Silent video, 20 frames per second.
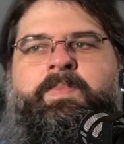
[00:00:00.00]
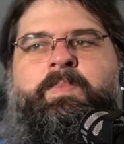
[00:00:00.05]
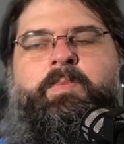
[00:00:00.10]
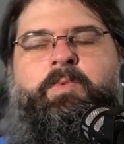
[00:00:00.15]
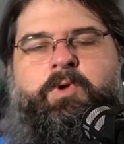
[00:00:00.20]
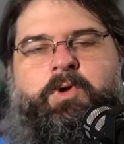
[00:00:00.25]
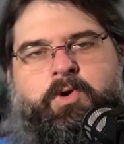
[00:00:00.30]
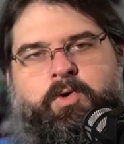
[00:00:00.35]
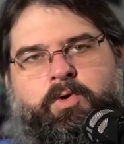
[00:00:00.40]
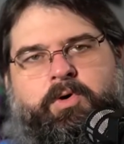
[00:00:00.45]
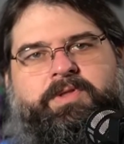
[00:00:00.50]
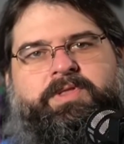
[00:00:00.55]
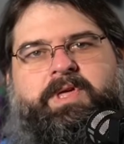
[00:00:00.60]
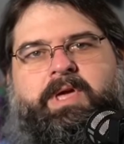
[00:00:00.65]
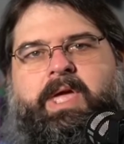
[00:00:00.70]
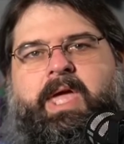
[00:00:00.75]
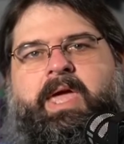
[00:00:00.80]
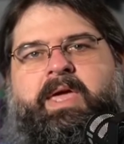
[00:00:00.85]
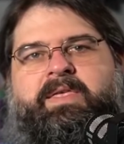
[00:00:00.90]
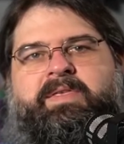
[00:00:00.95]
The cool
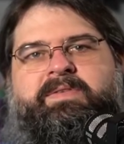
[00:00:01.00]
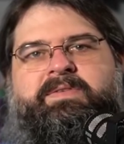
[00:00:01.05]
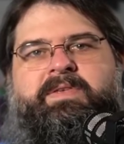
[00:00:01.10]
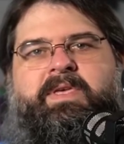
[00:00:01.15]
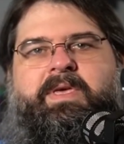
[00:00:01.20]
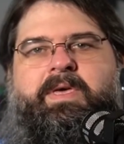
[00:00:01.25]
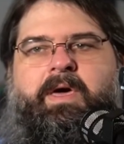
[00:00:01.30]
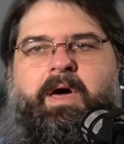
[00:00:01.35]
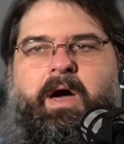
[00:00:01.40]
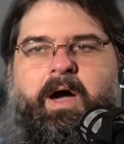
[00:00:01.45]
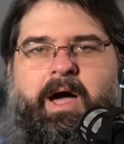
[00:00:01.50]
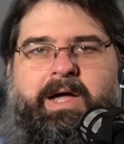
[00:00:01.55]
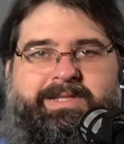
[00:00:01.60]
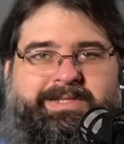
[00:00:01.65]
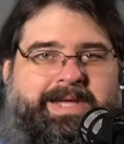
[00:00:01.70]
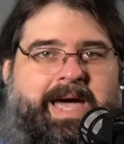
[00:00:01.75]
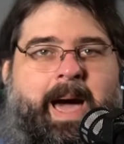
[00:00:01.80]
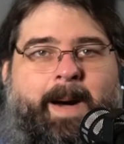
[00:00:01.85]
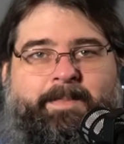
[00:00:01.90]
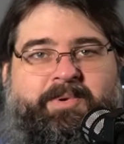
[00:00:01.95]
thing is, on
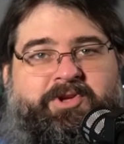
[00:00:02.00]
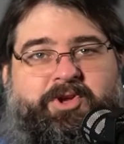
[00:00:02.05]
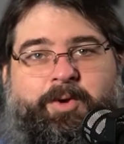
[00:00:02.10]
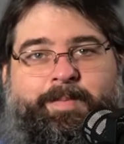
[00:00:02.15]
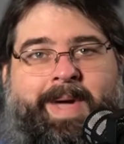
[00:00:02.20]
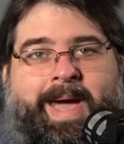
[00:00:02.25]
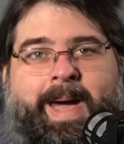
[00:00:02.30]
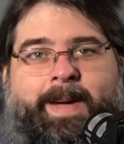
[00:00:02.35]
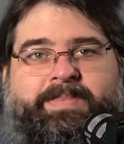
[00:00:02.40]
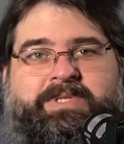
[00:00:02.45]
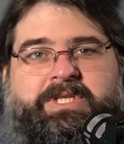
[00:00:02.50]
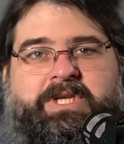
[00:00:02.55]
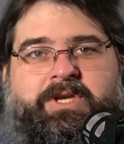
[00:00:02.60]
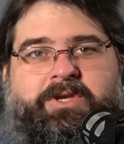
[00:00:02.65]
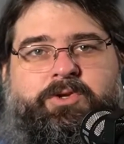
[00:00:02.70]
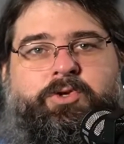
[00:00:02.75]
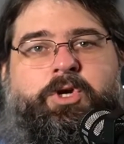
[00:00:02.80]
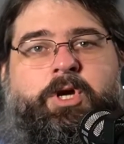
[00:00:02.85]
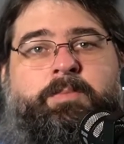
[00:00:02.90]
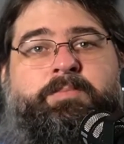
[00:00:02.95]
top of your maps,
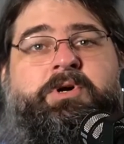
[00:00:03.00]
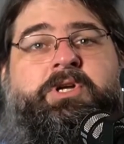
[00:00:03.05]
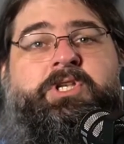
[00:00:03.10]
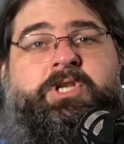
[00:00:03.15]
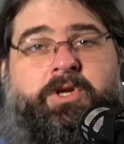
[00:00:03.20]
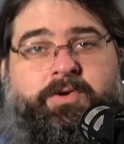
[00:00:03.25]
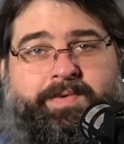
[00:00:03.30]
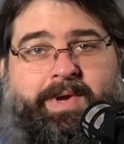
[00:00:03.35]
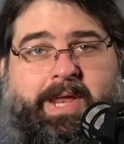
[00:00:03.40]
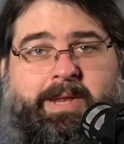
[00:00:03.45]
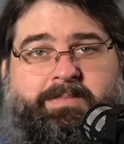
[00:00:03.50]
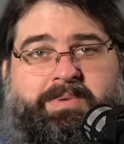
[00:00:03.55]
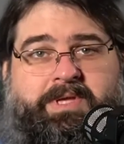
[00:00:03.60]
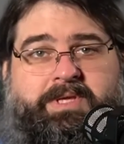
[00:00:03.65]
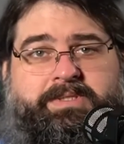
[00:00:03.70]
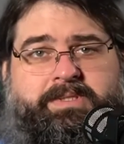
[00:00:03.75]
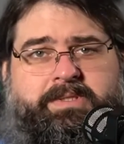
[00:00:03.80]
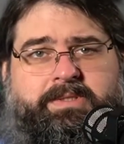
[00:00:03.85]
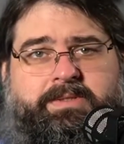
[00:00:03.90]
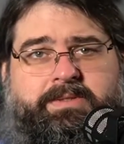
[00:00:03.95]
you can put terrain
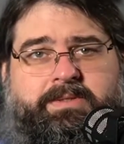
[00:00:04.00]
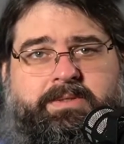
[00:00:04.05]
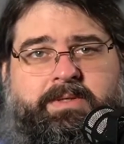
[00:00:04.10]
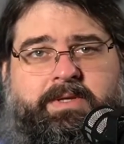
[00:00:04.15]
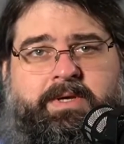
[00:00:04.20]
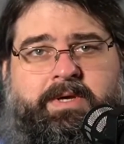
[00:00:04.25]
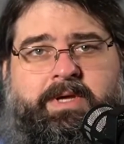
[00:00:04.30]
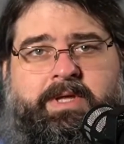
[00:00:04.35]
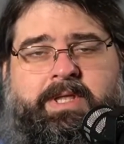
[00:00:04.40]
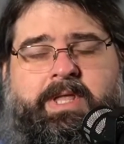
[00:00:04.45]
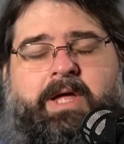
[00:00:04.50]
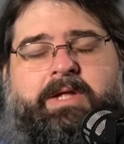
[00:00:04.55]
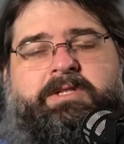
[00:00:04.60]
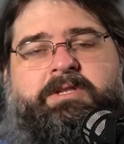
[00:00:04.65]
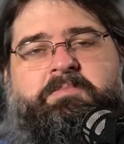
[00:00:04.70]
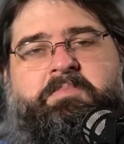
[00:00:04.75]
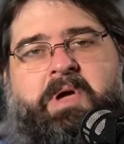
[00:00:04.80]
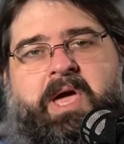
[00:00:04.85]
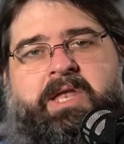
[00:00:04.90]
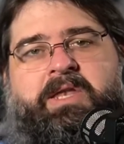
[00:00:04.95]
pieces. Now,
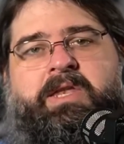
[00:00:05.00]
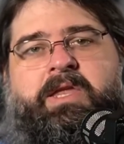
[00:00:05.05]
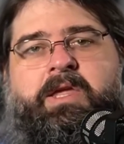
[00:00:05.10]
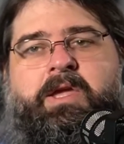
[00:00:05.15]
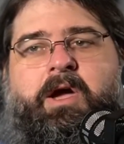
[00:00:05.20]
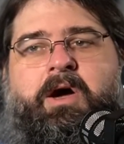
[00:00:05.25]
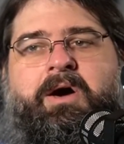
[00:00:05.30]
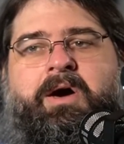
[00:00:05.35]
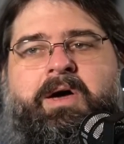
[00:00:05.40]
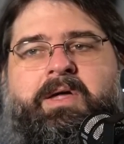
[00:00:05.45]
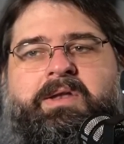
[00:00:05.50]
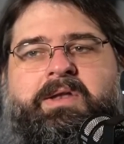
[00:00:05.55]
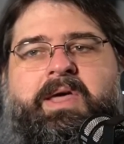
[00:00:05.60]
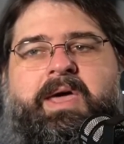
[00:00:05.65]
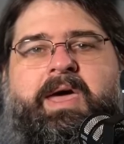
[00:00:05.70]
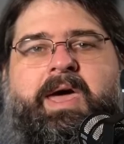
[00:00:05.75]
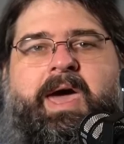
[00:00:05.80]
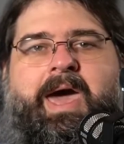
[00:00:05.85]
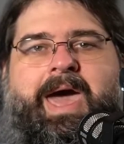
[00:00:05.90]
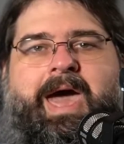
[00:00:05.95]
depending on
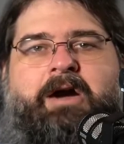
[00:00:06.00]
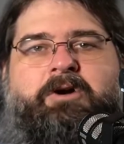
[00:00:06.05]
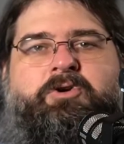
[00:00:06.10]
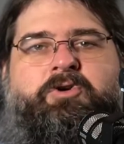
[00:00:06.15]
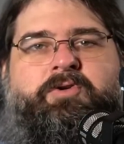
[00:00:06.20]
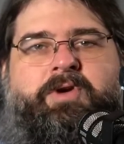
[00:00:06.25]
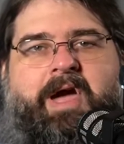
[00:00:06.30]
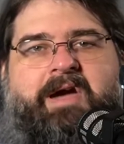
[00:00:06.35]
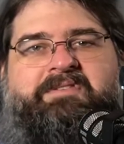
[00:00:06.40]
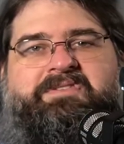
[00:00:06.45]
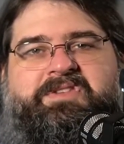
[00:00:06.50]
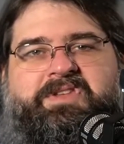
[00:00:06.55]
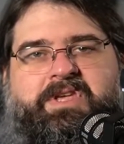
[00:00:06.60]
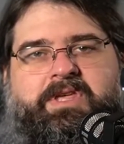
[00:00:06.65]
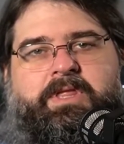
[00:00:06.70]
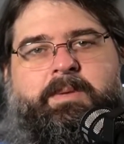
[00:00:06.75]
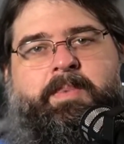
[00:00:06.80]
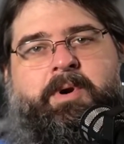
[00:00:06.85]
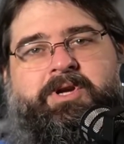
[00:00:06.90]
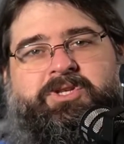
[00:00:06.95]
how
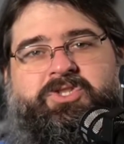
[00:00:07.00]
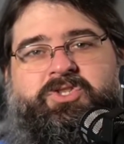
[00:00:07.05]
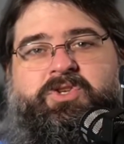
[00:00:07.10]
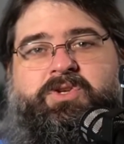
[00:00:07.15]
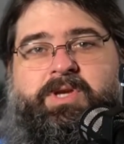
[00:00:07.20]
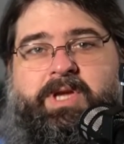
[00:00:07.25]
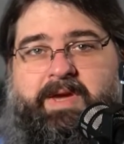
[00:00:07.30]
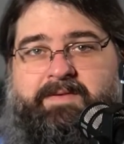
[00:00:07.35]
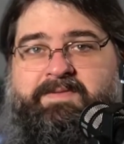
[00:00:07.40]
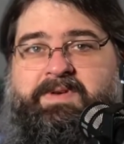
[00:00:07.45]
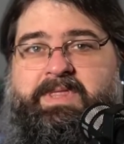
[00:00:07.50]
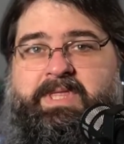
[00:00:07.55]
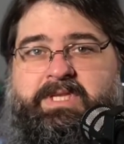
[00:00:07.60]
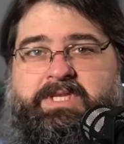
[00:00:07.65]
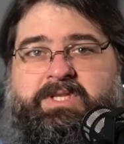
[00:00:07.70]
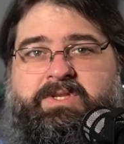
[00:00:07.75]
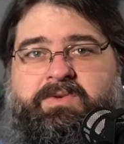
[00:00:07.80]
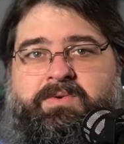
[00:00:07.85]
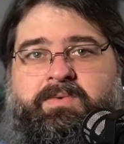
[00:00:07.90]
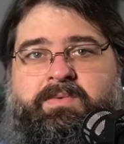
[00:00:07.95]
crafty the person you're giving
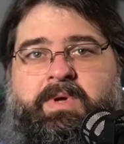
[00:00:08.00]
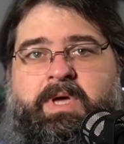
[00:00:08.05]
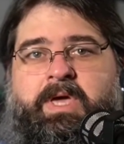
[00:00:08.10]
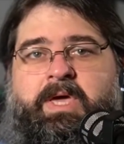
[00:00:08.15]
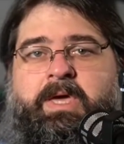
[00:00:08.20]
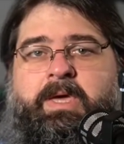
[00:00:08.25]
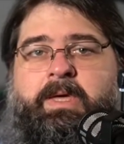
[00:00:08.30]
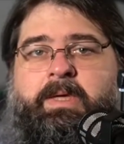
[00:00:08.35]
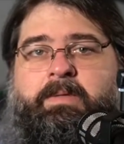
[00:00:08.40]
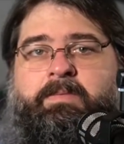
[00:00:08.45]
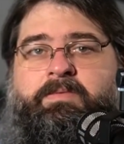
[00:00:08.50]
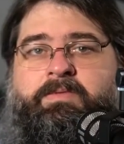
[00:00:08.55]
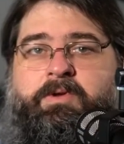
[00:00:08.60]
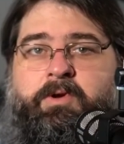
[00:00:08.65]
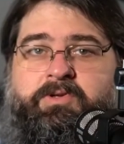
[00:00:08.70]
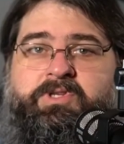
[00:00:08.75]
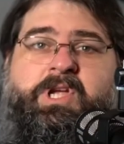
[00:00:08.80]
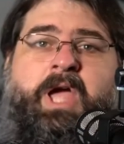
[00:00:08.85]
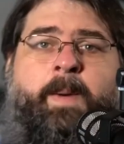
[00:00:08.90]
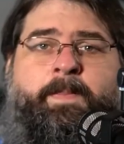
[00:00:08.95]
this to,
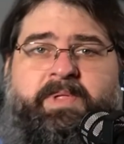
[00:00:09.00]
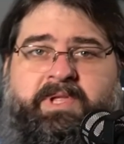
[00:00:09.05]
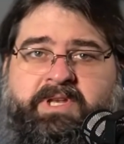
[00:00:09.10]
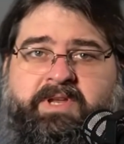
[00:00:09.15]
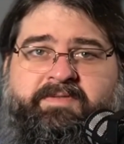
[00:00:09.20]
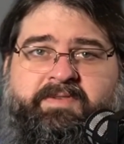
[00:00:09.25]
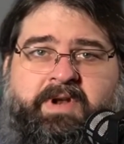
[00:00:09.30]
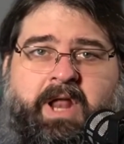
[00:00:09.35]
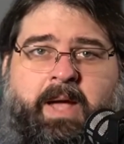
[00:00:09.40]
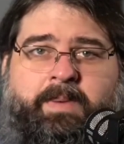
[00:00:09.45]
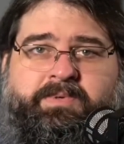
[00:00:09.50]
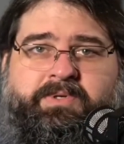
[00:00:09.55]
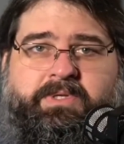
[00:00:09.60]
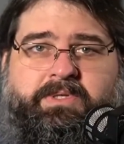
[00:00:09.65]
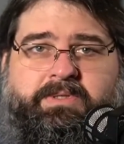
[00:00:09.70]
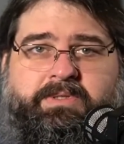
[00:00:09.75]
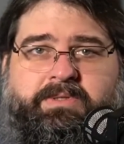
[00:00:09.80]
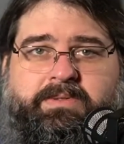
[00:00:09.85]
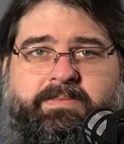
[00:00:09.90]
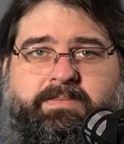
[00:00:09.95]
there's a couple of different
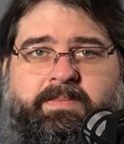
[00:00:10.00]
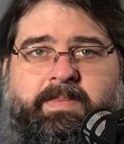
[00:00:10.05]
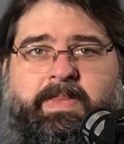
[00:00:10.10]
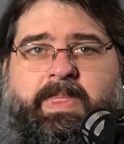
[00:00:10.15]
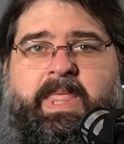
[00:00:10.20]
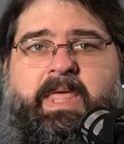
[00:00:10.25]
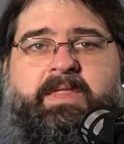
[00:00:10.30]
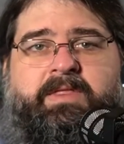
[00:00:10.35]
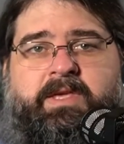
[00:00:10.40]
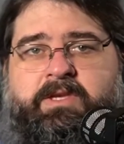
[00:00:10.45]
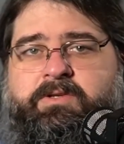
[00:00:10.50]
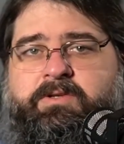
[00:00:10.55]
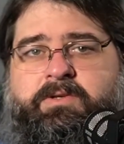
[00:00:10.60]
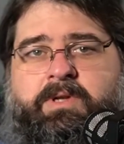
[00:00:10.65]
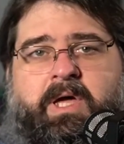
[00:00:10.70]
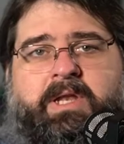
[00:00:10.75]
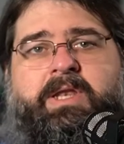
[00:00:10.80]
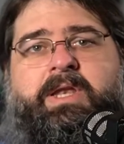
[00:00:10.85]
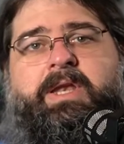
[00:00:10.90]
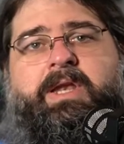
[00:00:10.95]
options. Now, these are
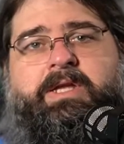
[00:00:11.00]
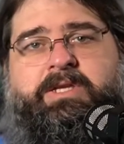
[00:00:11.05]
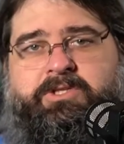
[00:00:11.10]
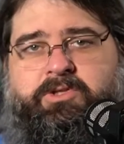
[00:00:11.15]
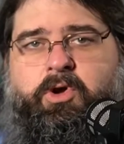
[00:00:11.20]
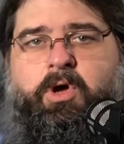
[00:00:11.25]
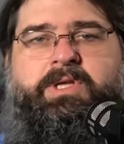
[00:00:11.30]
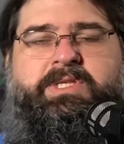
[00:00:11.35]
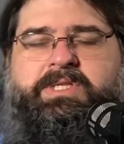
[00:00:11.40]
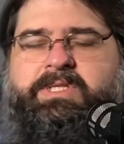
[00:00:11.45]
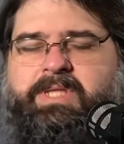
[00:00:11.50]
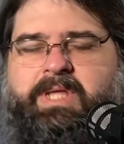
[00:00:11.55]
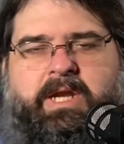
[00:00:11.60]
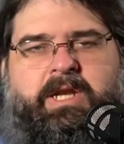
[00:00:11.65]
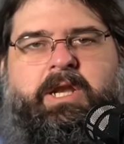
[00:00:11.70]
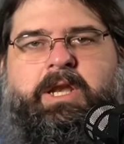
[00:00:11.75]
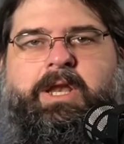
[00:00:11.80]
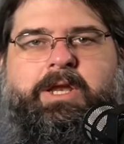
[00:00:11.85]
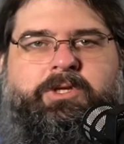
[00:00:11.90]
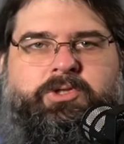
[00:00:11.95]
not this is not
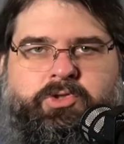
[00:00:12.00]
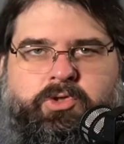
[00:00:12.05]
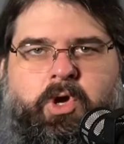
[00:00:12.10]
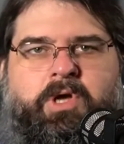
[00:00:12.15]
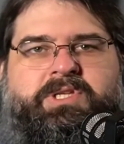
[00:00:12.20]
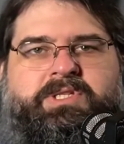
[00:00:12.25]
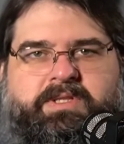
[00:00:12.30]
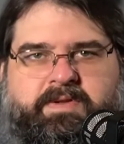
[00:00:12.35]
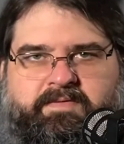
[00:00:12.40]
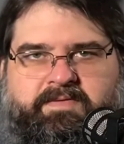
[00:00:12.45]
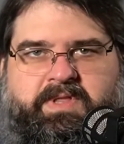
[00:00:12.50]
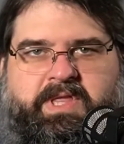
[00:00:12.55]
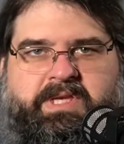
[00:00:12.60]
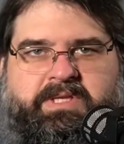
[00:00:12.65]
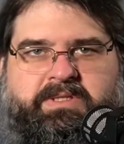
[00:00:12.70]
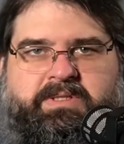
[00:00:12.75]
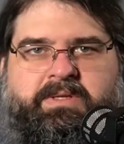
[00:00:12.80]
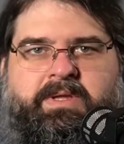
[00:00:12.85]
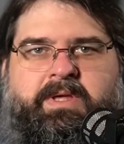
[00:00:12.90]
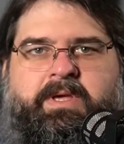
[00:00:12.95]
an exhaustive
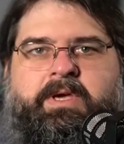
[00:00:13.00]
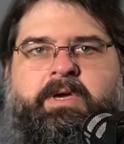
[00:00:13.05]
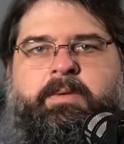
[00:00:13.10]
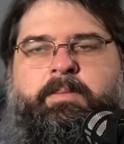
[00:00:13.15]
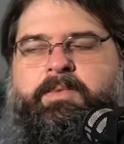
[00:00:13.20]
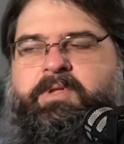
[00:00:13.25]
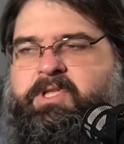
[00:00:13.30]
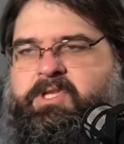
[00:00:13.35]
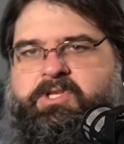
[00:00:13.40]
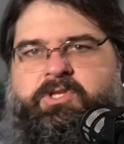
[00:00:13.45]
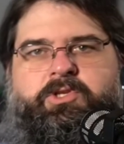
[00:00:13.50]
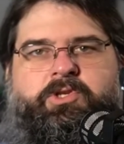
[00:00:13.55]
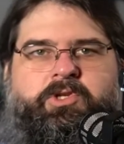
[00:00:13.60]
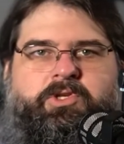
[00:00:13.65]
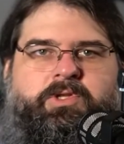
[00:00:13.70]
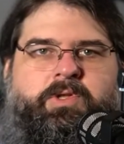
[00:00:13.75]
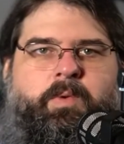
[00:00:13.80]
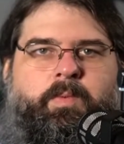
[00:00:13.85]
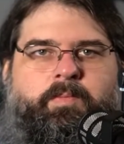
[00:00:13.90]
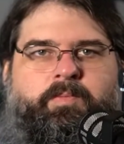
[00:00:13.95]
list, but these are
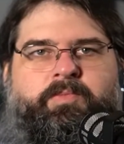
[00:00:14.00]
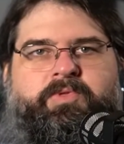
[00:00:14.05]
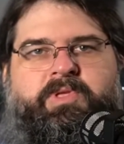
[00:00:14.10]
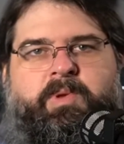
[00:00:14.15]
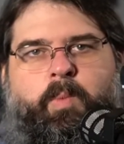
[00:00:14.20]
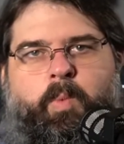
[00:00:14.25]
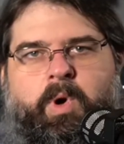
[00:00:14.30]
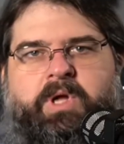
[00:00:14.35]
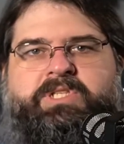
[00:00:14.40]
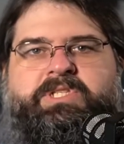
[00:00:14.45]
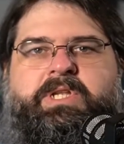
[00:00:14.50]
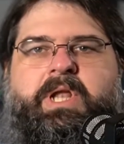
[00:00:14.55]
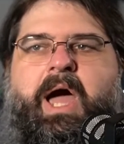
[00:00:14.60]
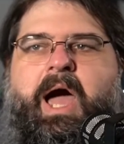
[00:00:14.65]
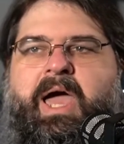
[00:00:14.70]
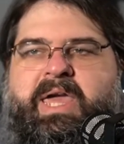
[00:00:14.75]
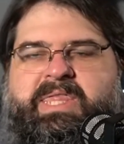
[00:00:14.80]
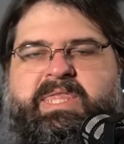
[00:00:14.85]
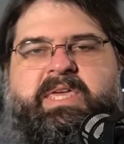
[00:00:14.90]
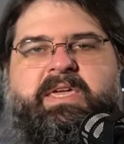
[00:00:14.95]
just the ones that
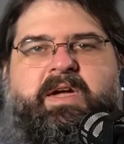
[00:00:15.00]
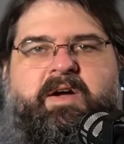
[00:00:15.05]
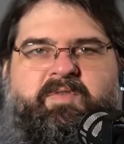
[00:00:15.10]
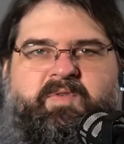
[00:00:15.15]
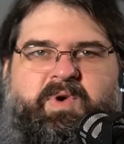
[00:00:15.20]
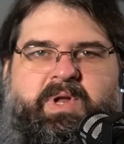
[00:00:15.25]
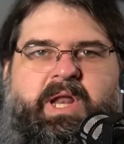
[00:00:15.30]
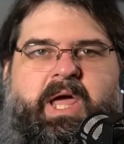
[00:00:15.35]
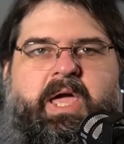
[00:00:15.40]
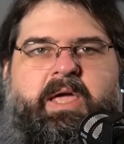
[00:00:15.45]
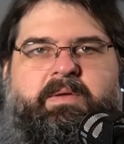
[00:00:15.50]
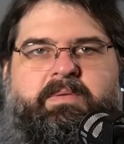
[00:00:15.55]
I think of when I